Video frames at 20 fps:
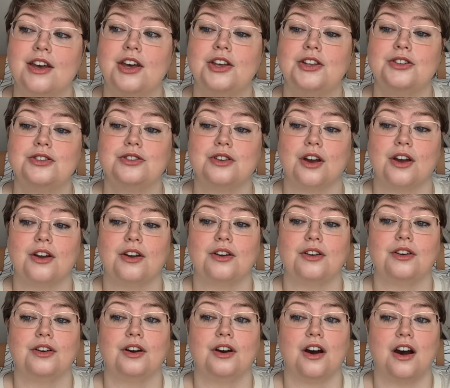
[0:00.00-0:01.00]
So
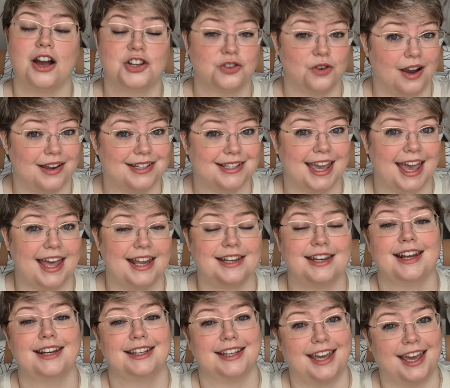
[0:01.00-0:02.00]
I tried again
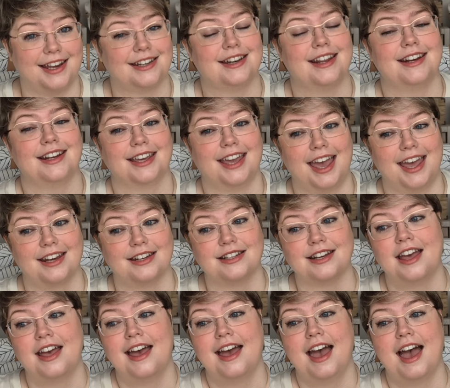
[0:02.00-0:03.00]
and again and again,
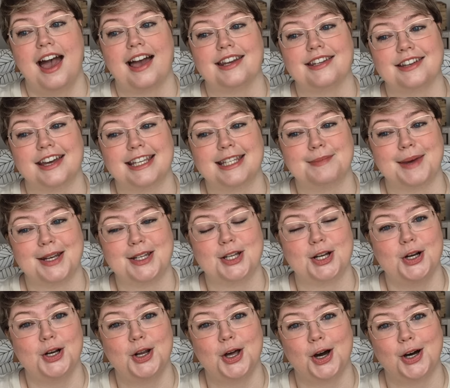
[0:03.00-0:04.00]
and I spent a
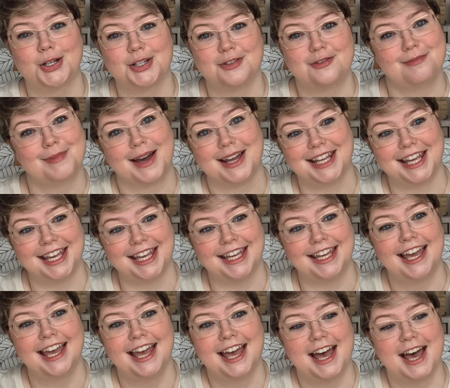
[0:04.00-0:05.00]
lot of money
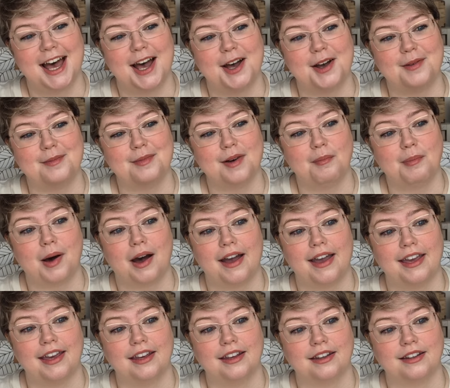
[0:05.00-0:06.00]
um,
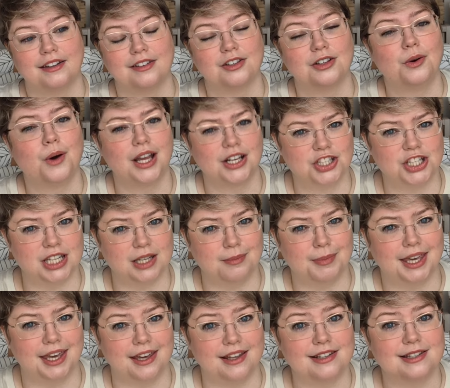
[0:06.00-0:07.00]
buying quite cheap
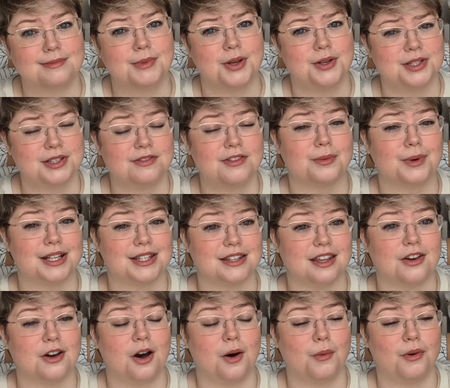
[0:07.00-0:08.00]
kits. Most of the ones I
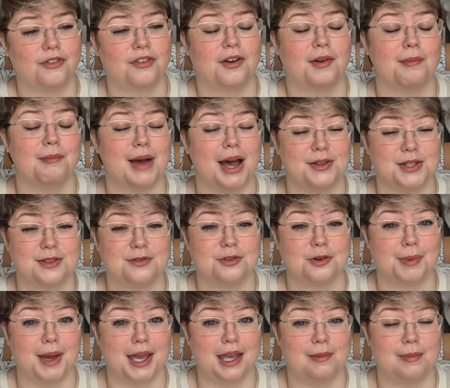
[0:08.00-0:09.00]
got were from Bountiful
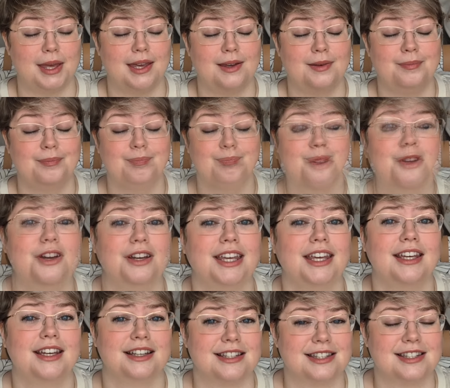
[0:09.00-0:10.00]
Baby. If you're
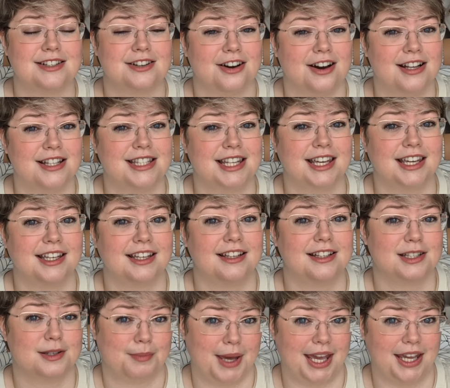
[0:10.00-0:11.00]
looking at starting
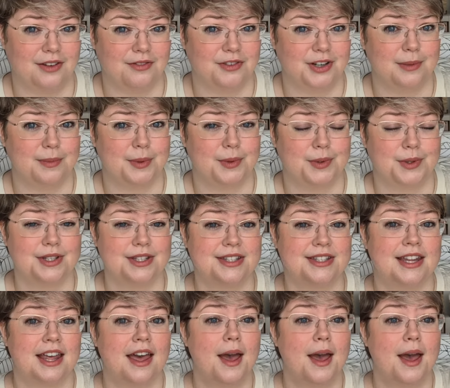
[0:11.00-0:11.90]
to paint reborns,